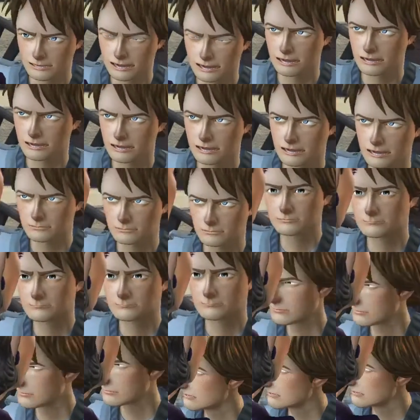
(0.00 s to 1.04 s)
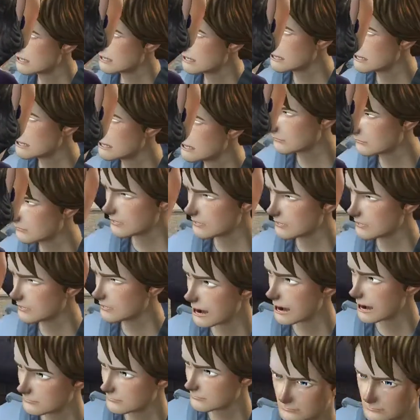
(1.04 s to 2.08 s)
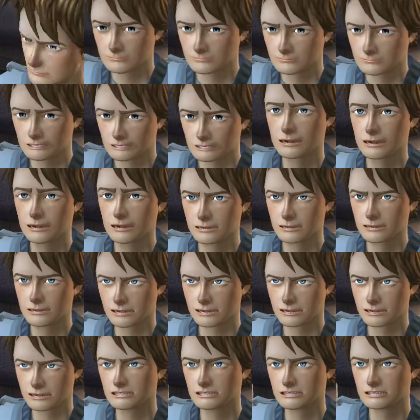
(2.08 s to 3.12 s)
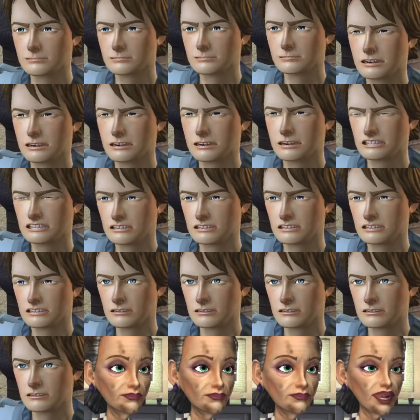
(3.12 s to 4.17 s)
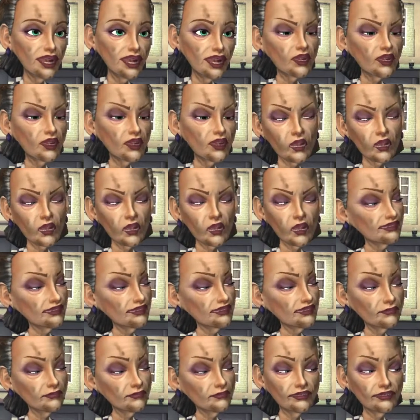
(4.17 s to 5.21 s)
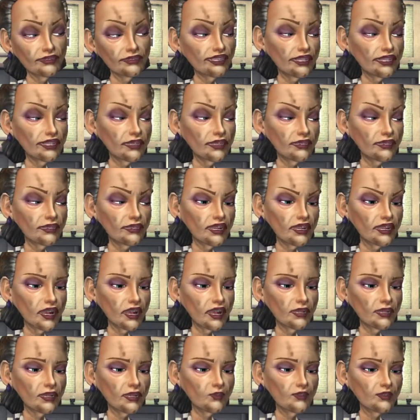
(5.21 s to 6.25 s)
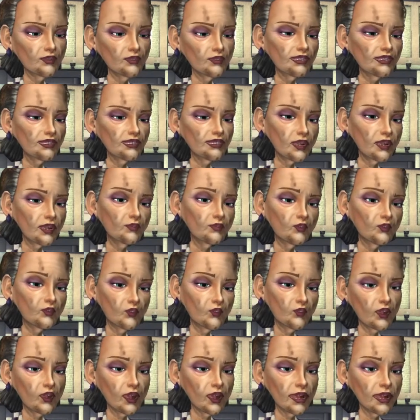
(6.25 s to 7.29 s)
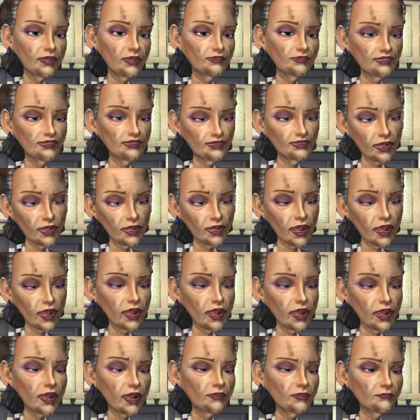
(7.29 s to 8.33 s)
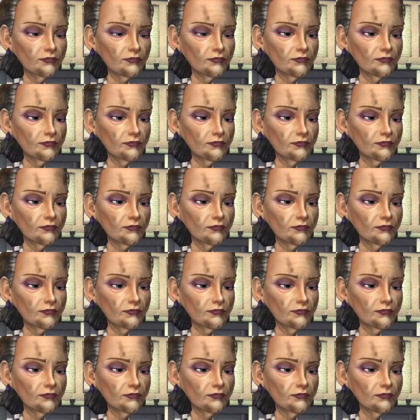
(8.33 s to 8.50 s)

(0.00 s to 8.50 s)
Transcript: him, all right. Inspired him to turn Hill Valley into a bunch of uptight dorks. I wouldn't expect uptight a dorks. to understand.